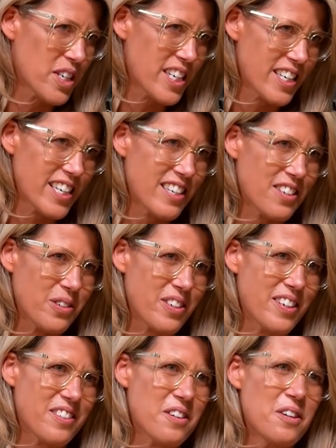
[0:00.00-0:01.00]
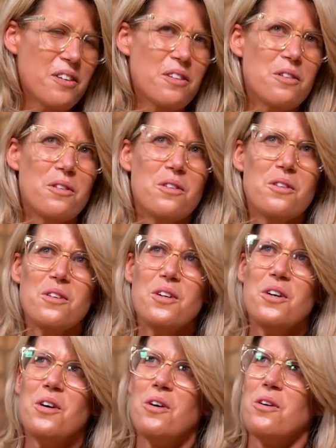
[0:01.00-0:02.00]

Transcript: What was the most difficult question they asked you?